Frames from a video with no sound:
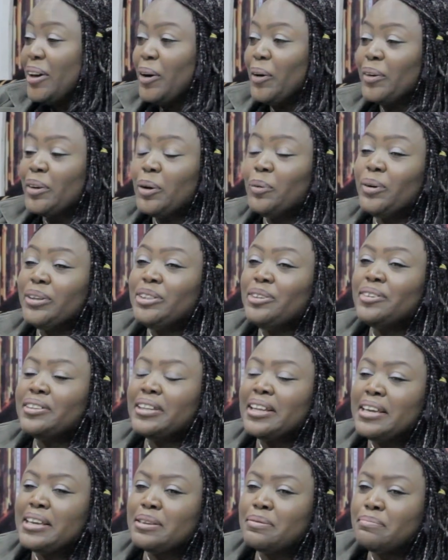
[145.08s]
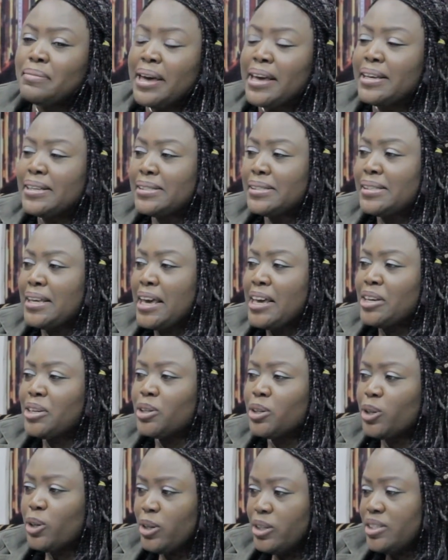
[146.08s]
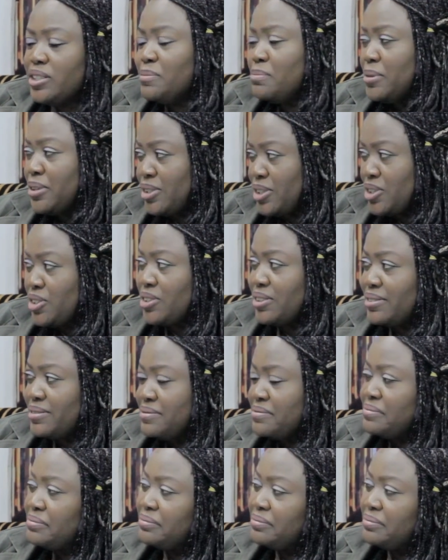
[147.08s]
Okay, what do you think makes a good musician?